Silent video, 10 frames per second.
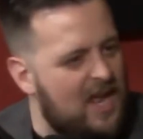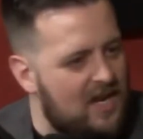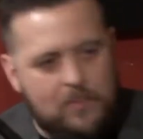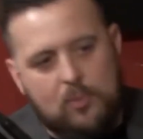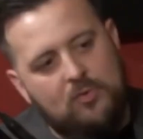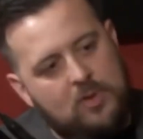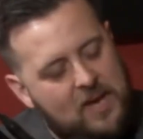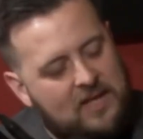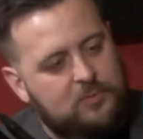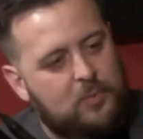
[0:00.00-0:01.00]
Indie movie
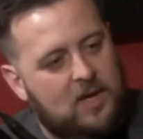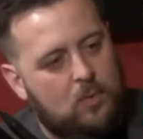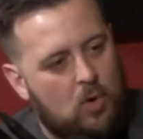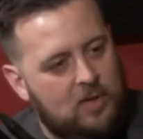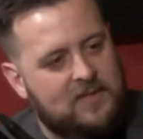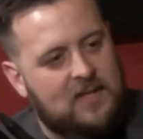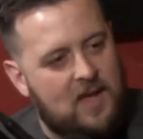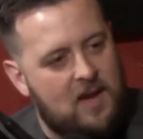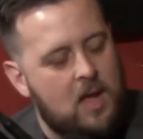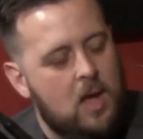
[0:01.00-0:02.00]
makes big once
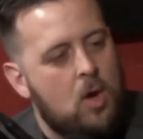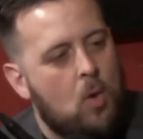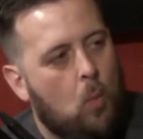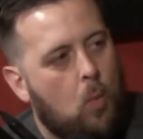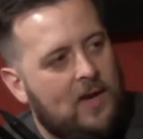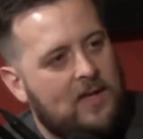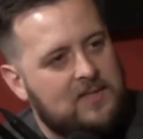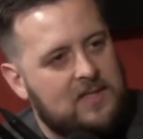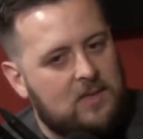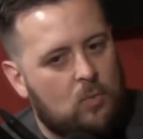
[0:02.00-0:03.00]
again. What
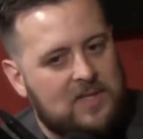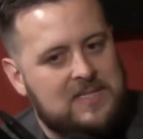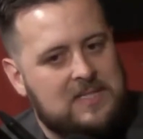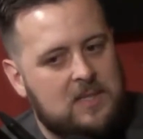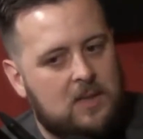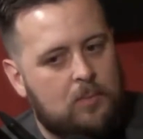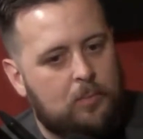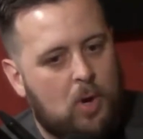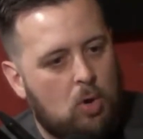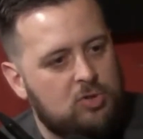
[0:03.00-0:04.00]
is it? What's
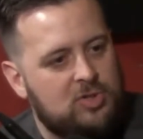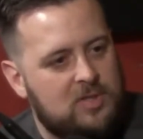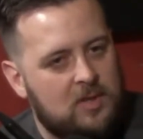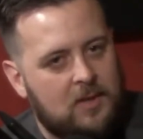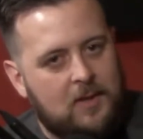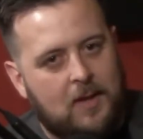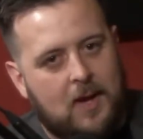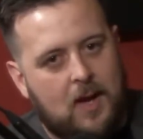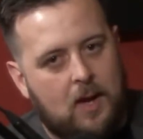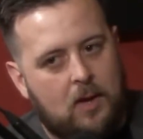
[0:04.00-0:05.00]
post?
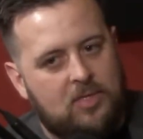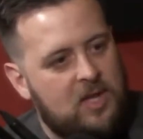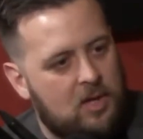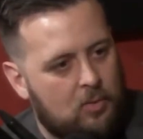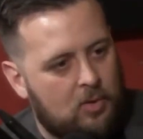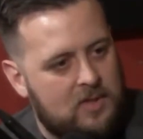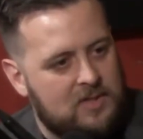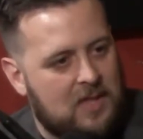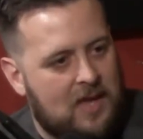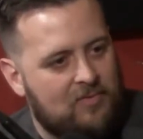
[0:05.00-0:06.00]
Theater
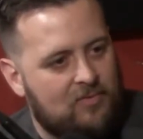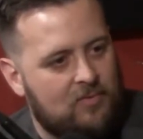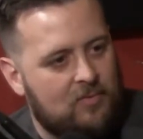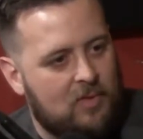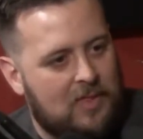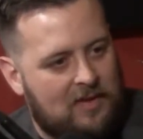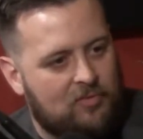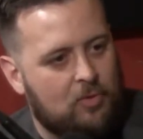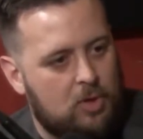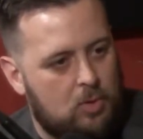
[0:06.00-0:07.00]
release life
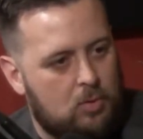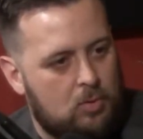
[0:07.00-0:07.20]
like for you?